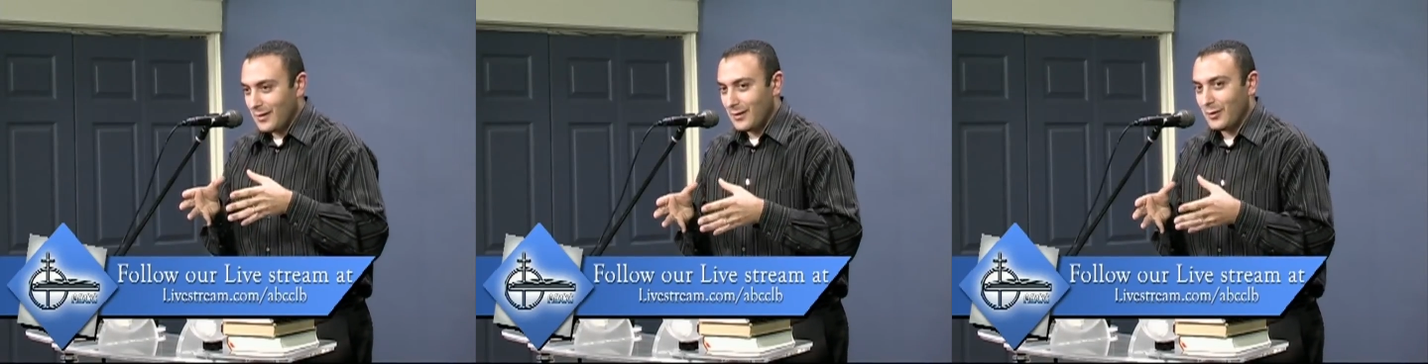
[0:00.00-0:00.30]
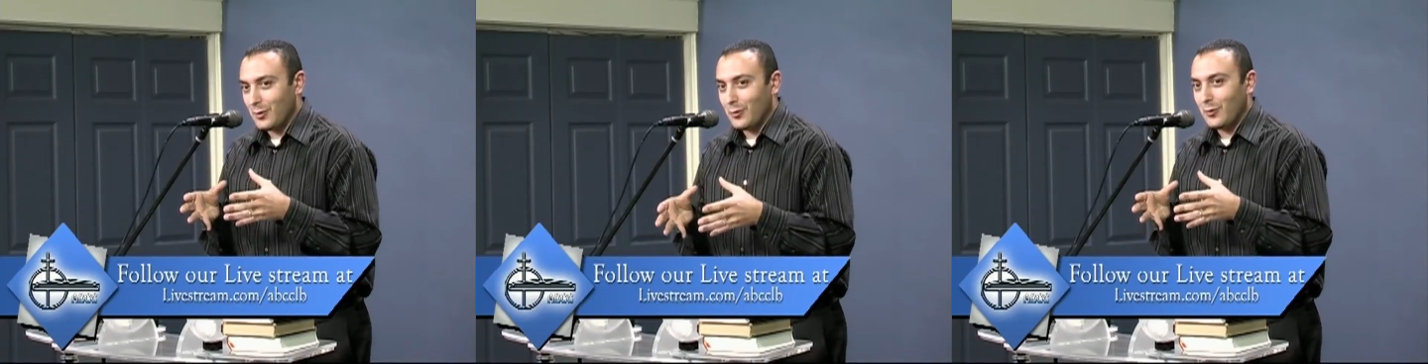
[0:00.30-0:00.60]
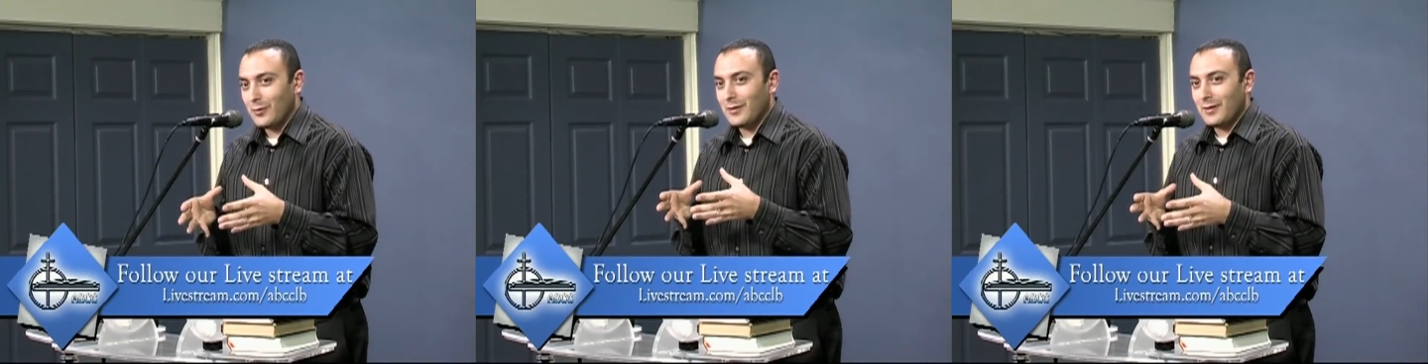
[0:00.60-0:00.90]
you know,
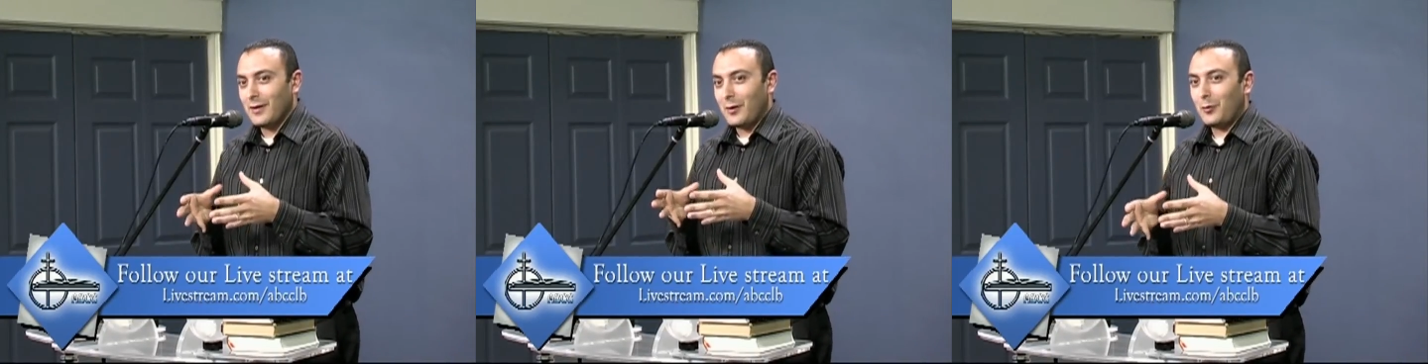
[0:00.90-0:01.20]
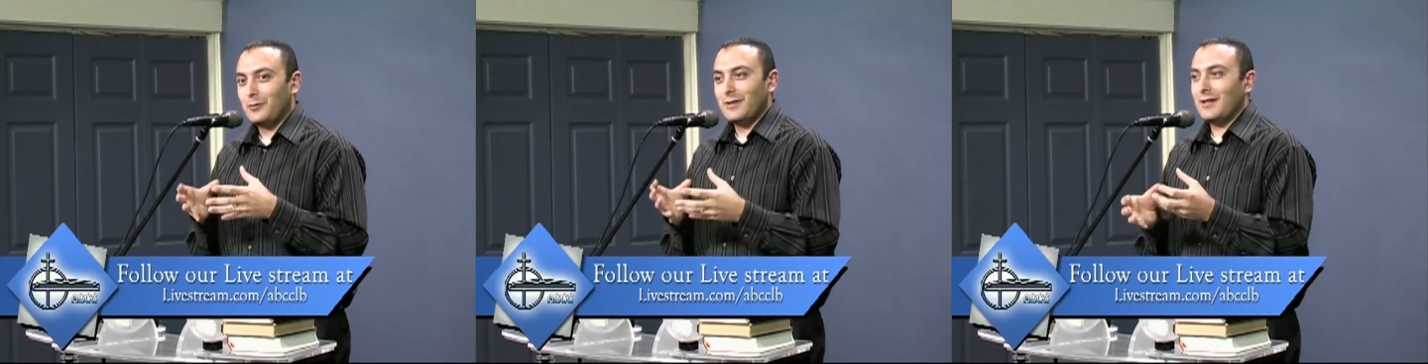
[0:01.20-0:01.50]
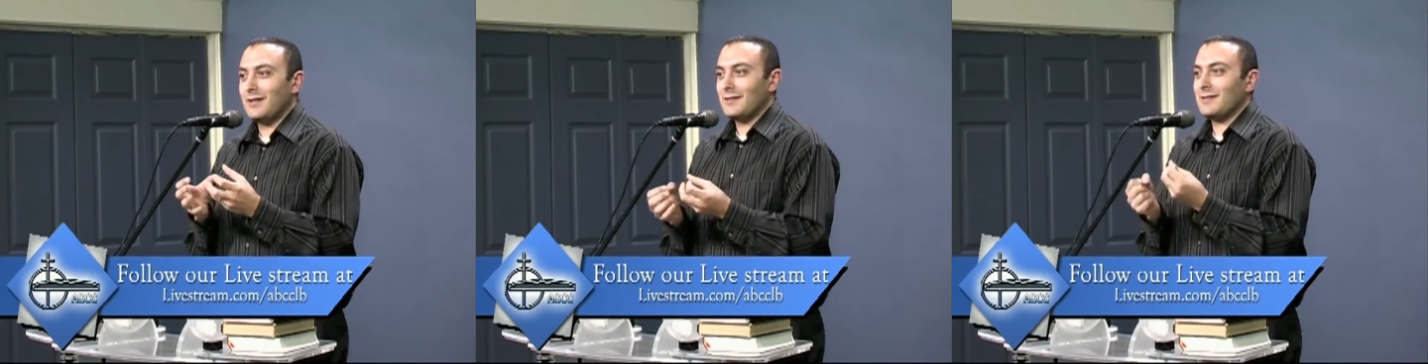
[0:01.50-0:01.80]
holding
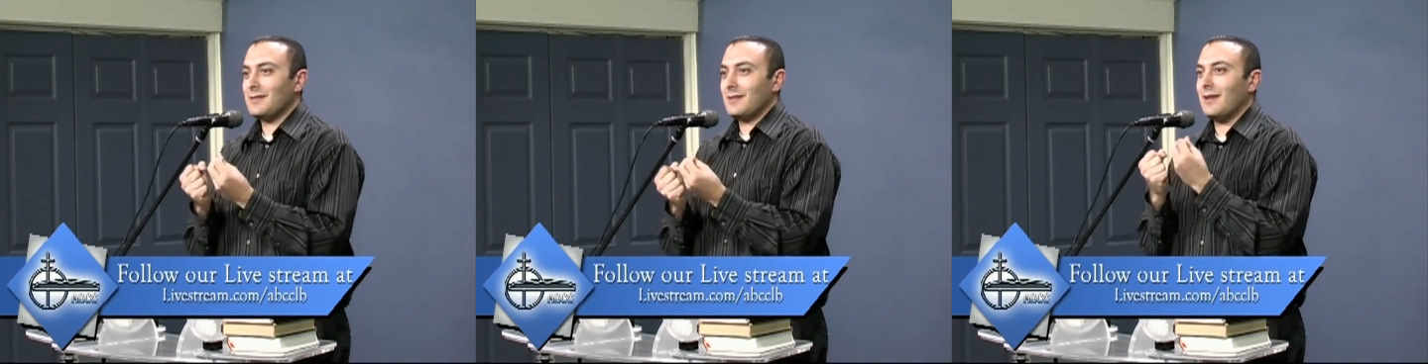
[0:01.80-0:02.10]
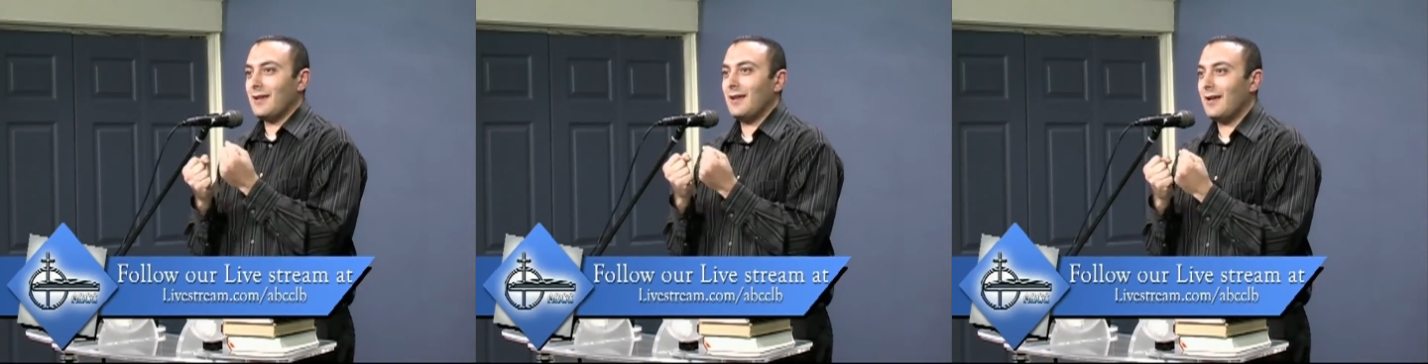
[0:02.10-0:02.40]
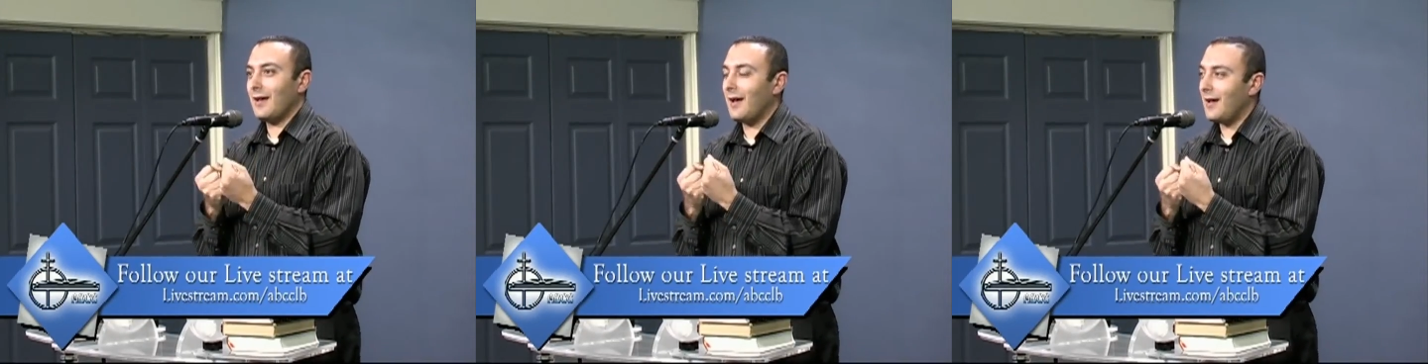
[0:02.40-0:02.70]
us,
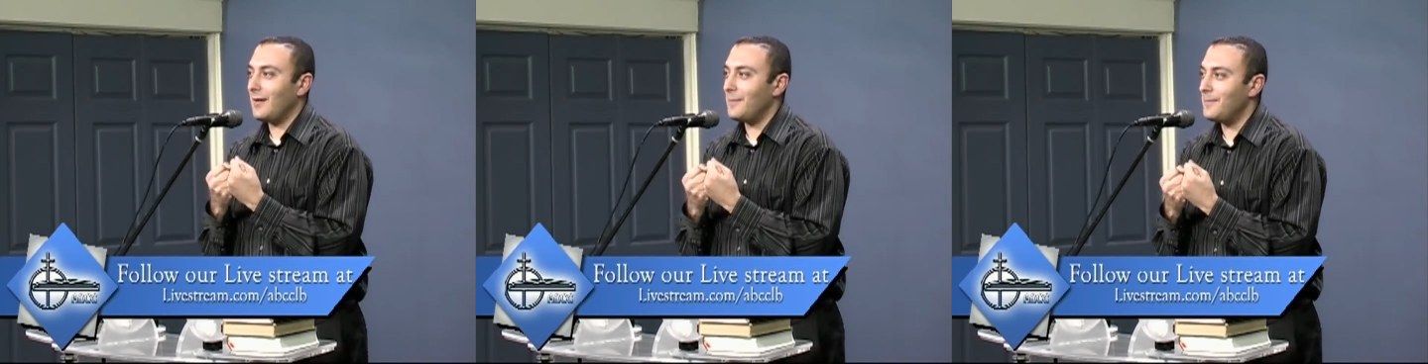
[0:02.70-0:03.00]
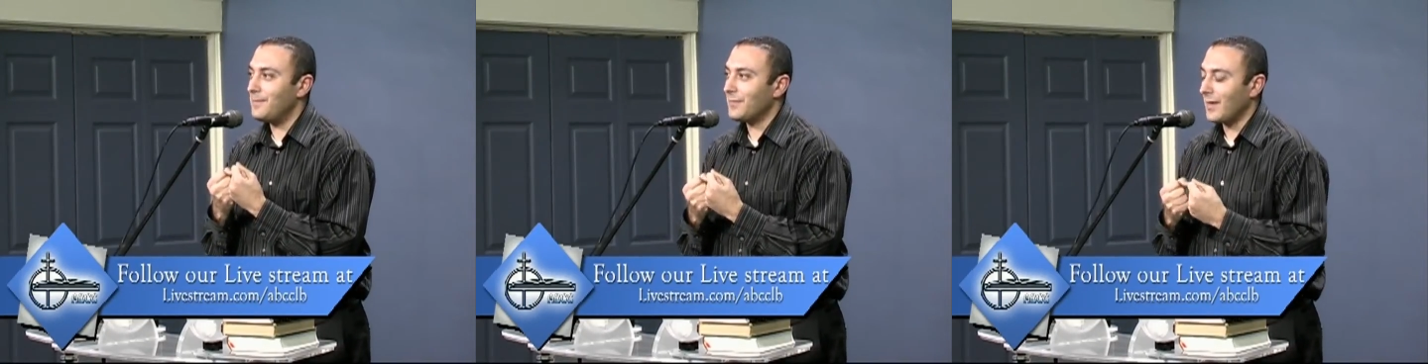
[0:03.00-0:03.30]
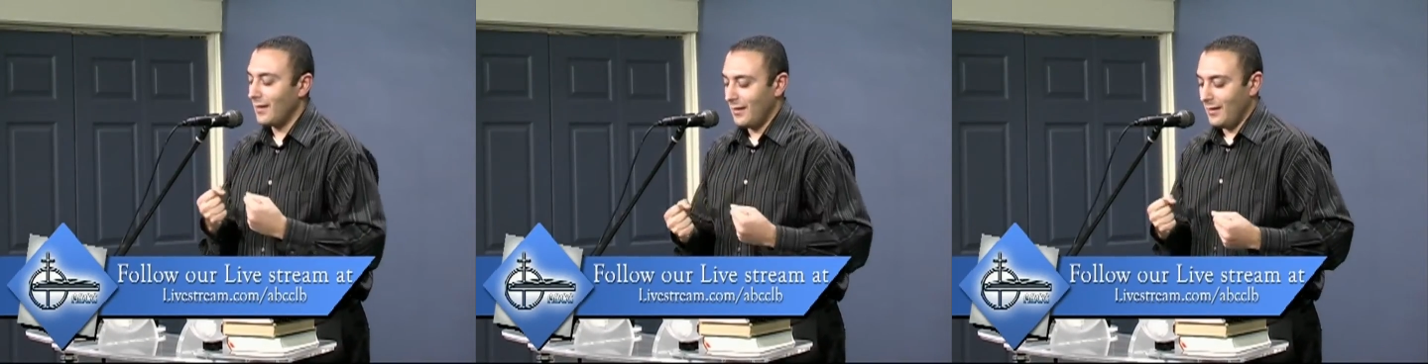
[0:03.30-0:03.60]
um,
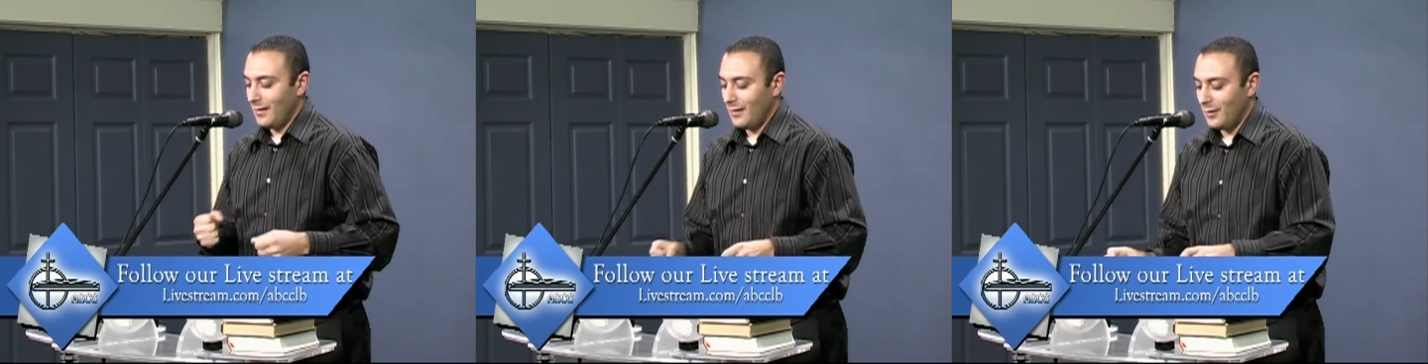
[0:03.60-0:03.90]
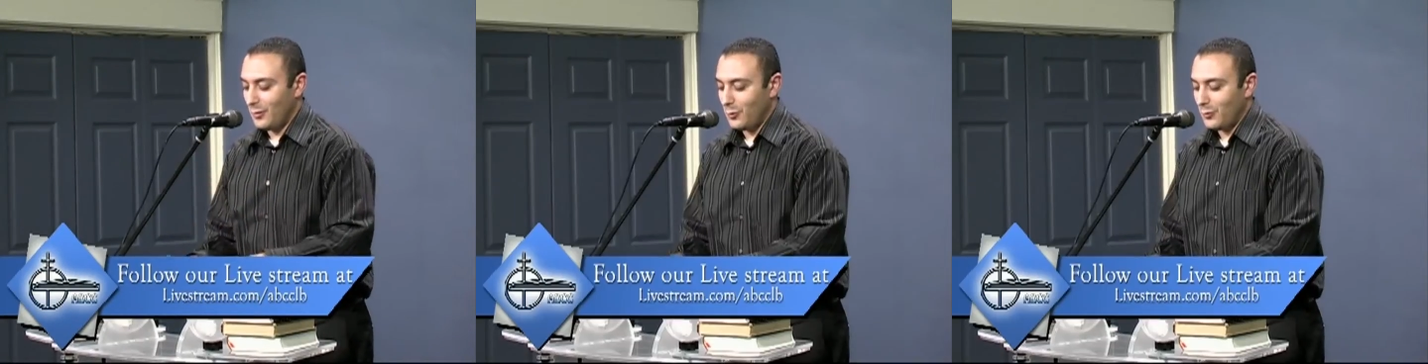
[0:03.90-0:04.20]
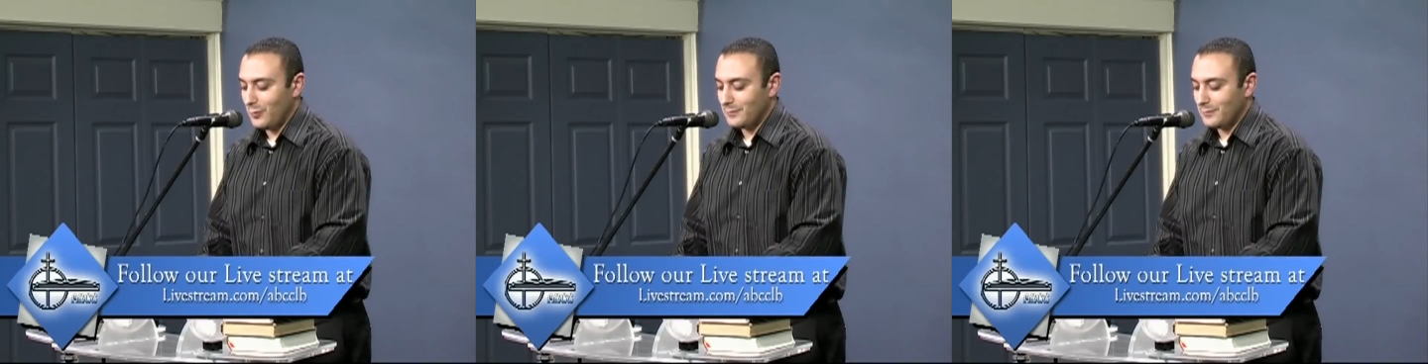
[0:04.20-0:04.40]
you know,